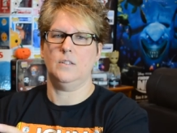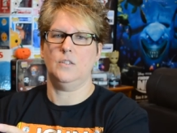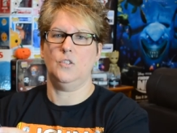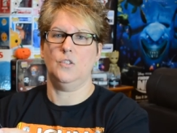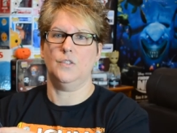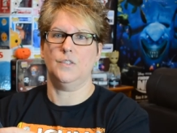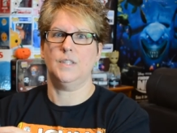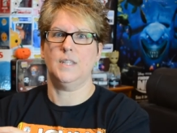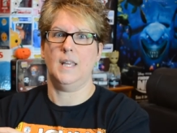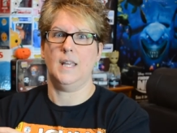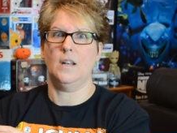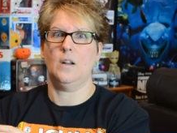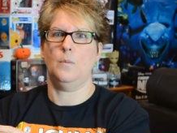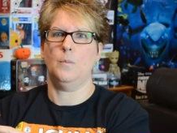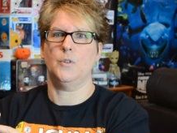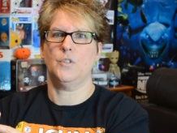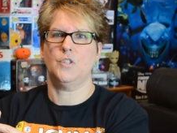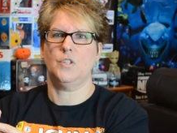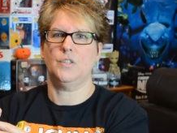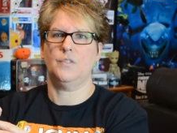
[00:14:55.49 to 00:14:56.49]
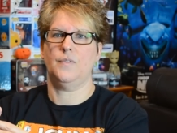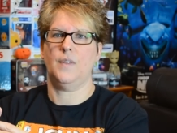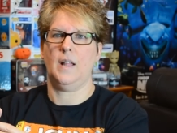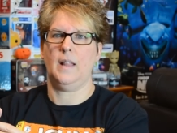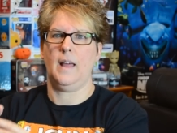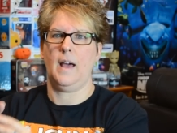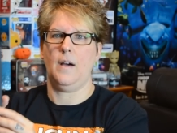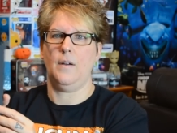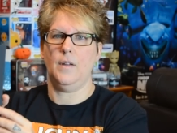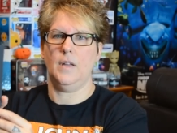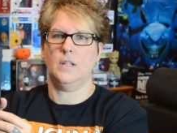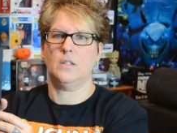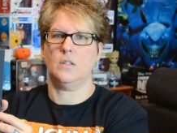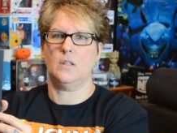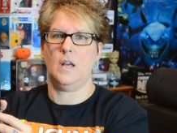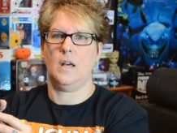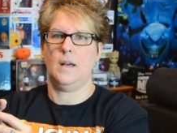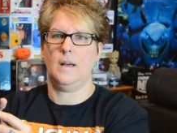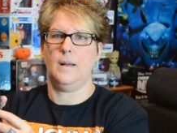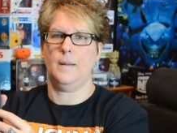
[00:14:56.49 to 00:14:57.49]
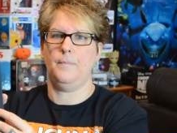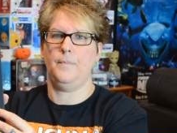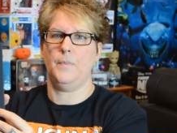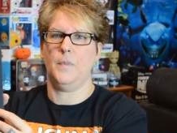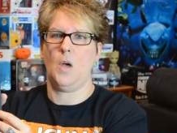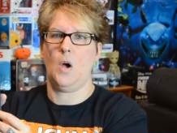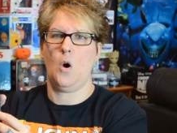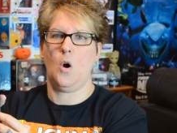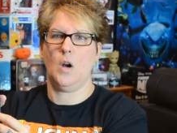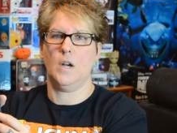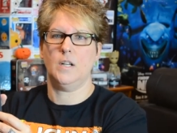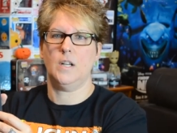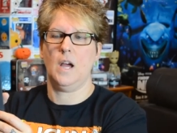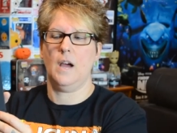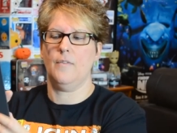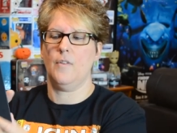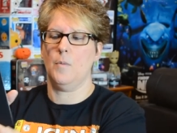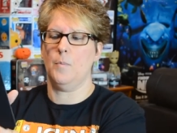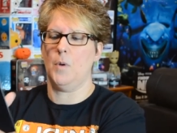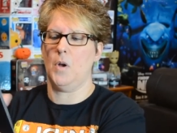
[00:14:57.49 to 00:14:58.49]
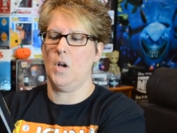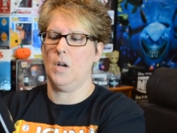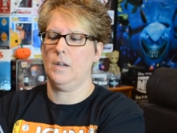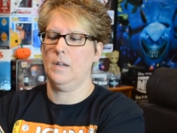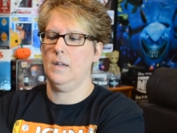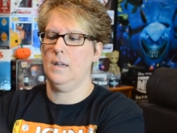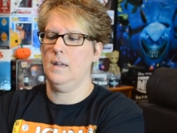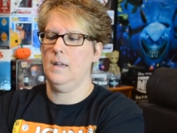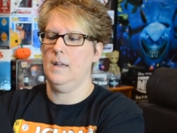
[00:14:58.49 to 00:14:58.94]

And you'll see it almost just fell out. It's a hardcover book.